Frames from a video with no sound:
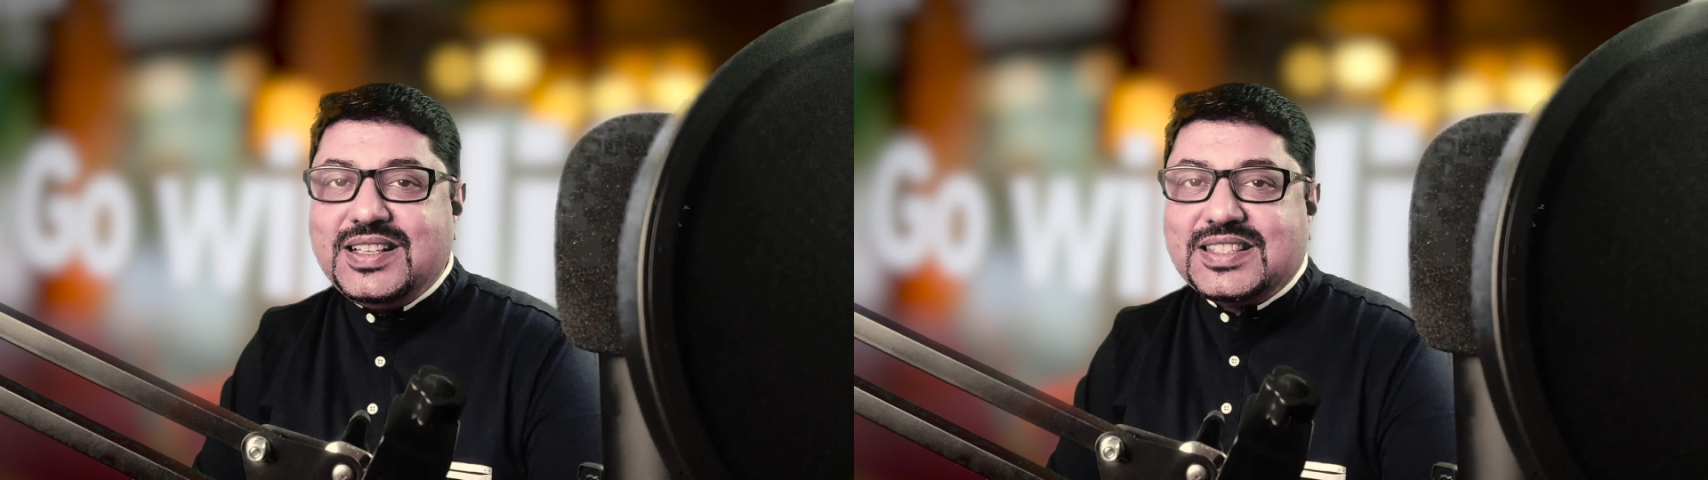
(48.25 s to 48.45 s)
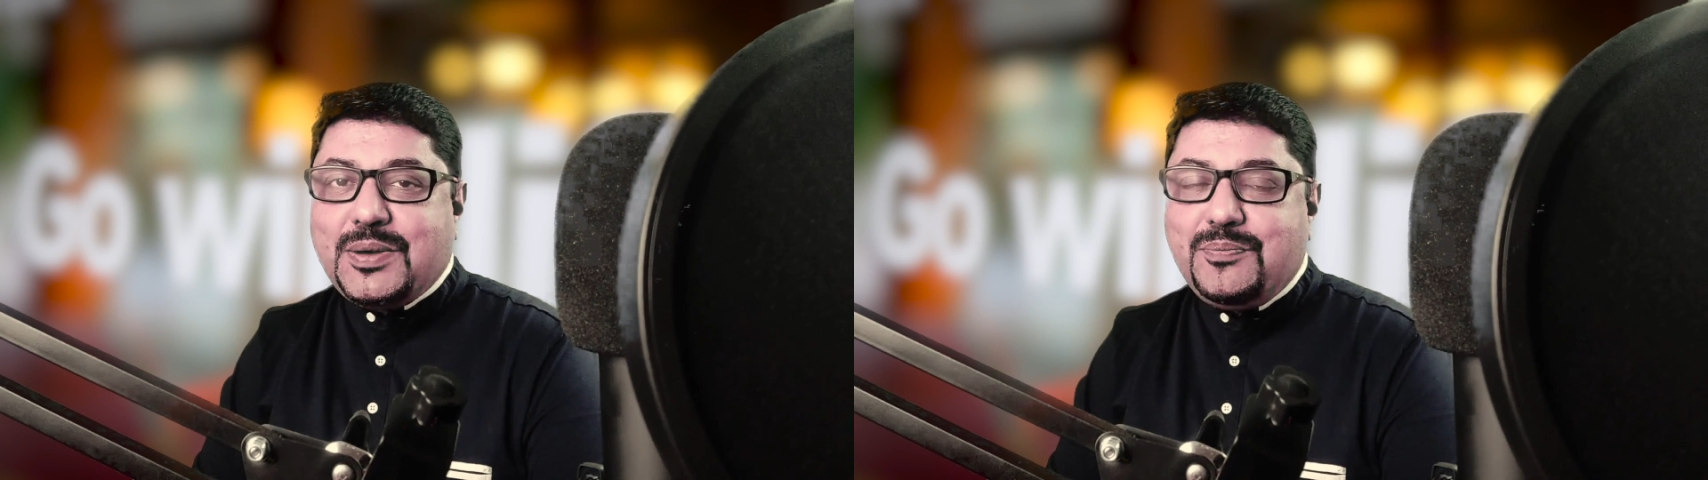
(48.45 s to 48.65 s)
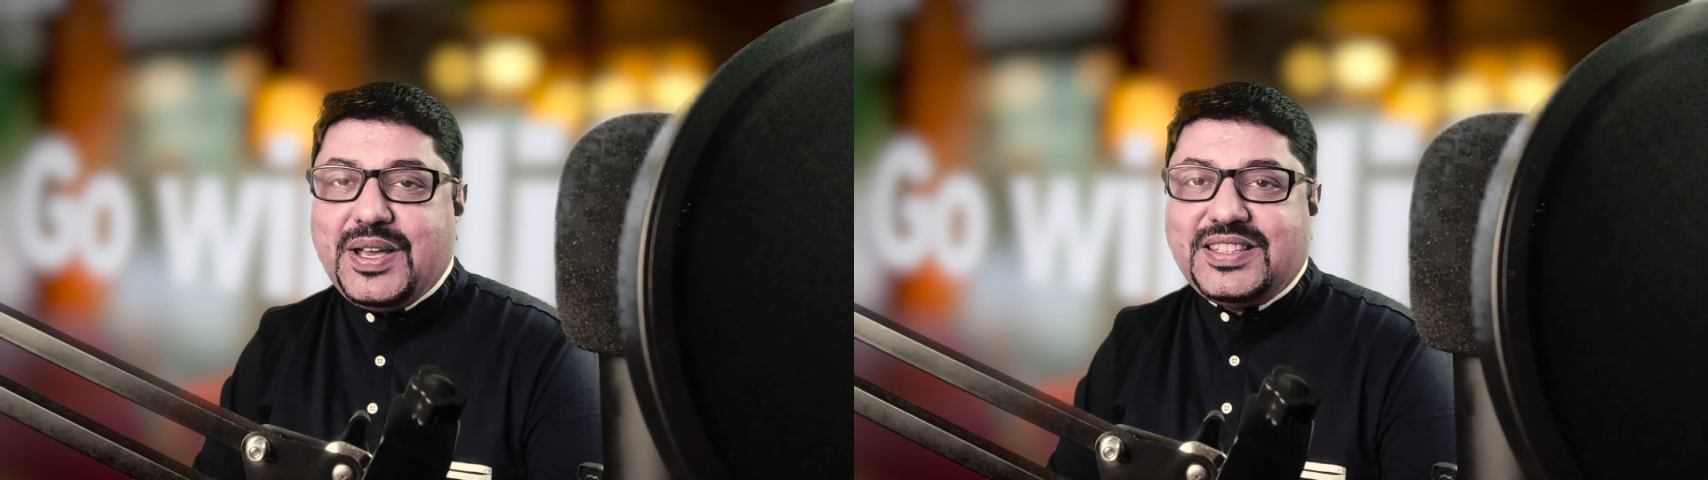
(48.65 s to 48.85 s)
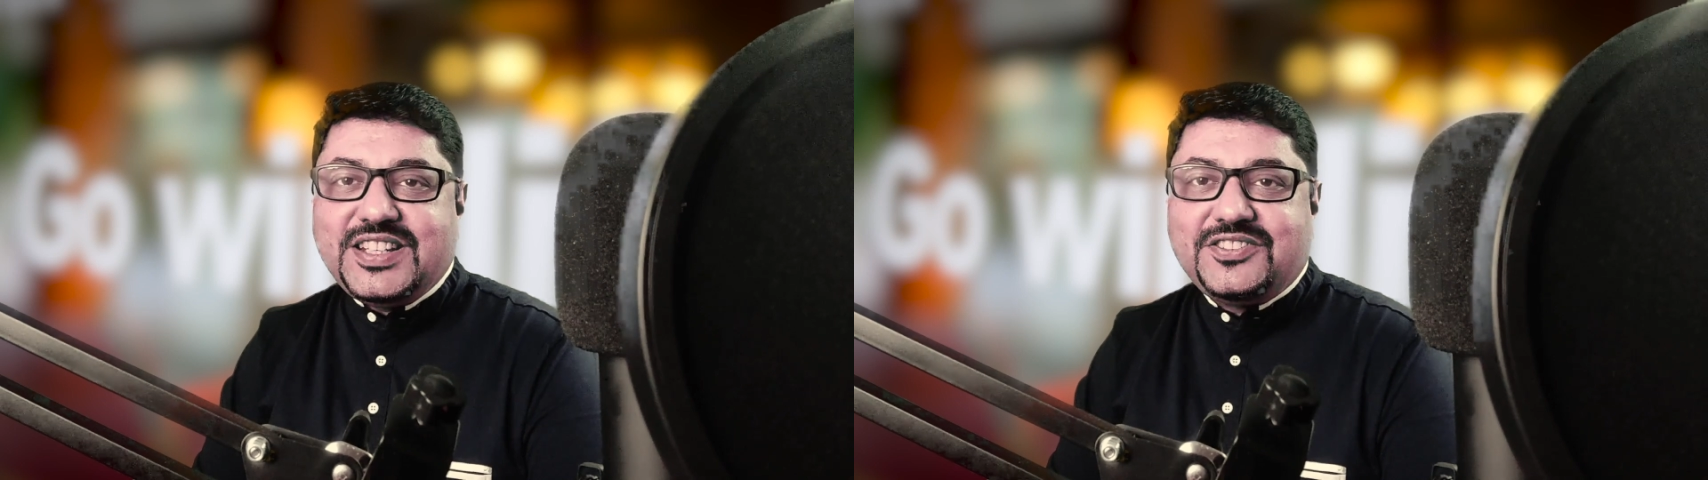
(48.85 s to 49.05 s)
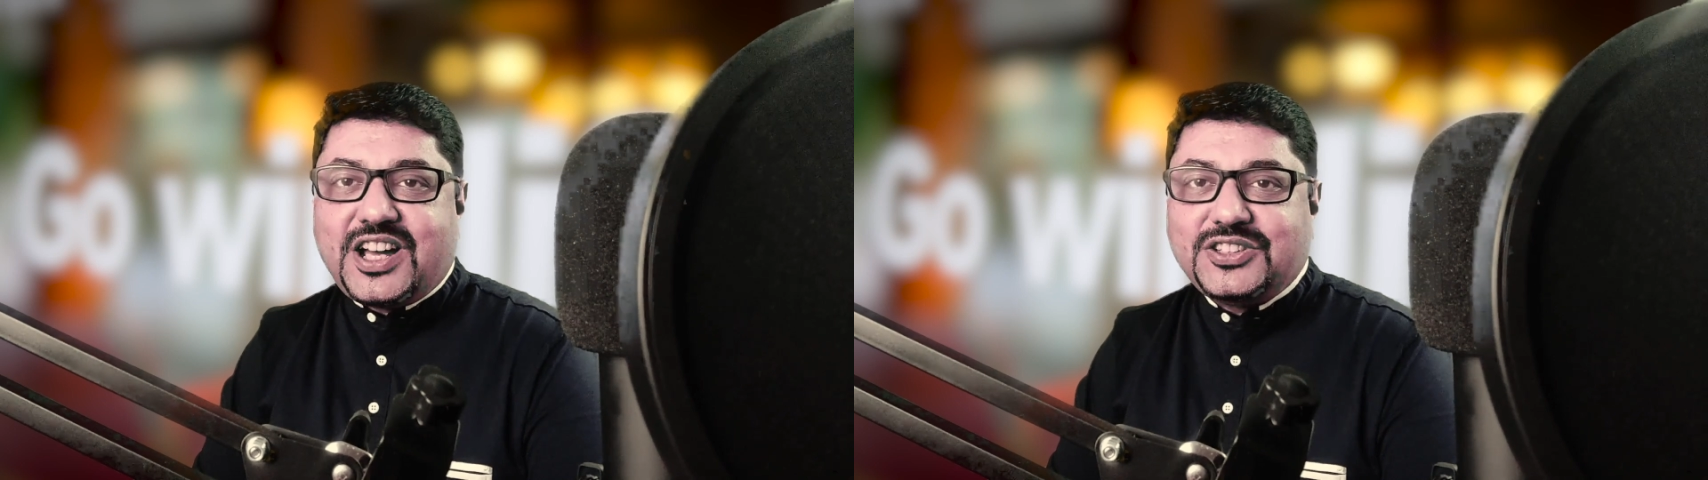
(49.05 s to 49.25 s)
some
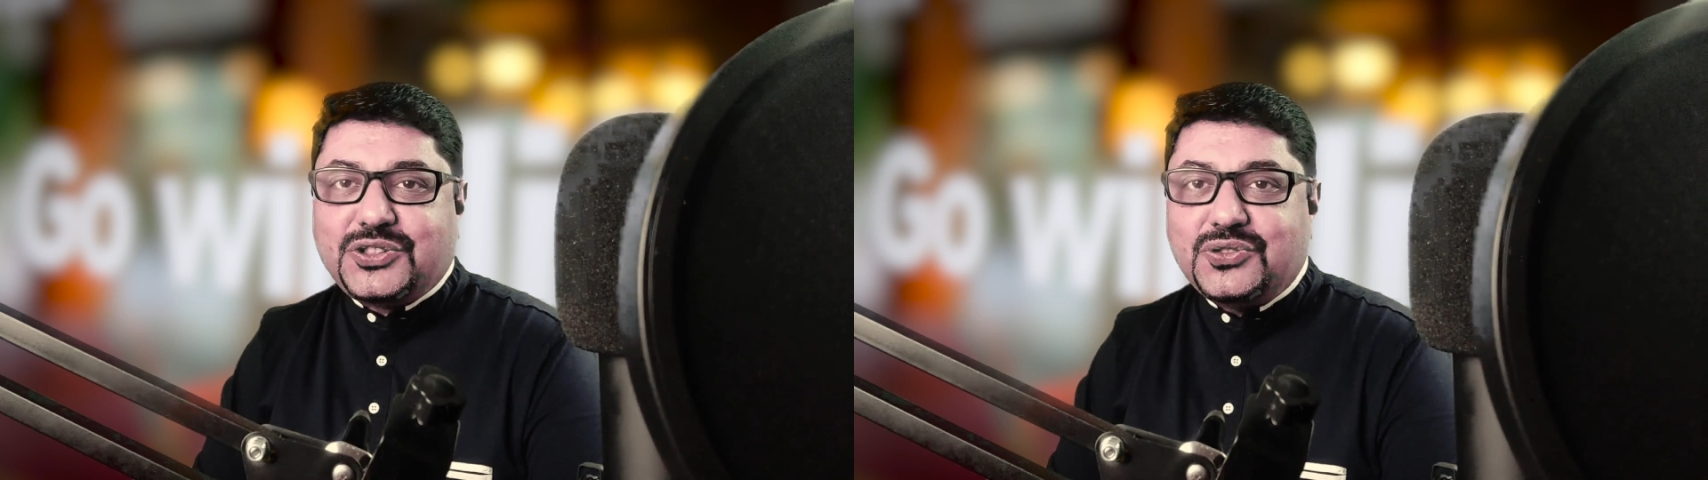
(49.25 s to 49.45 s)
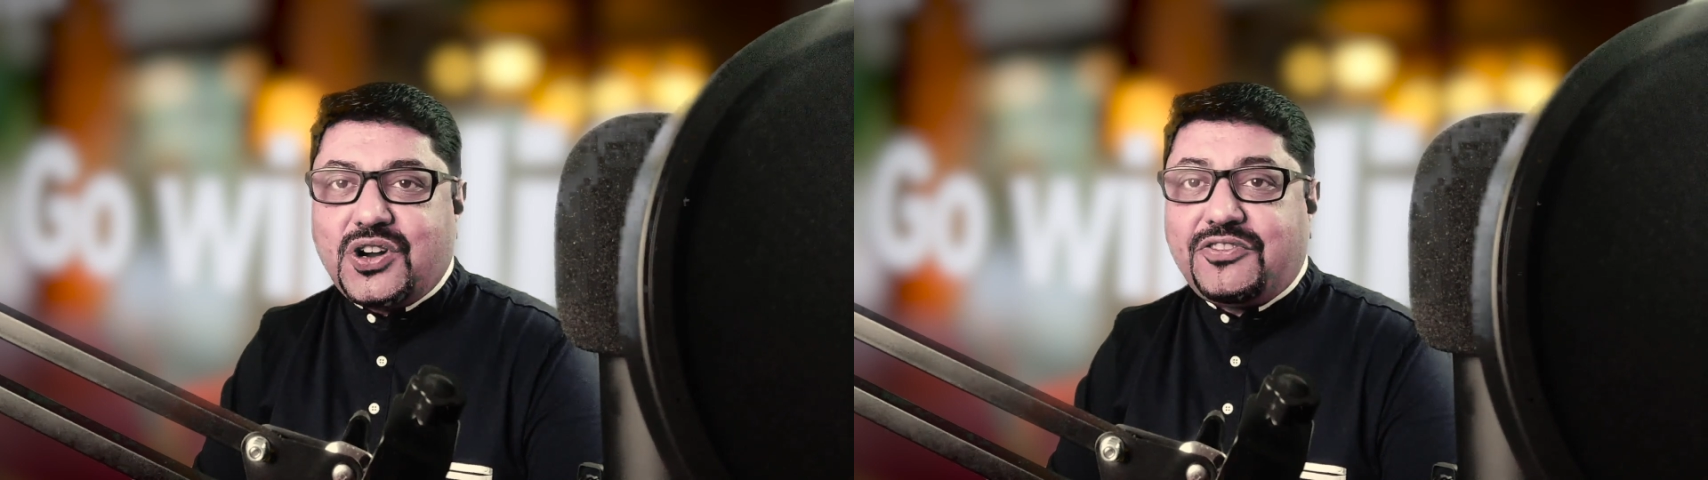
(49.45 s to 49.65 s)
basic run through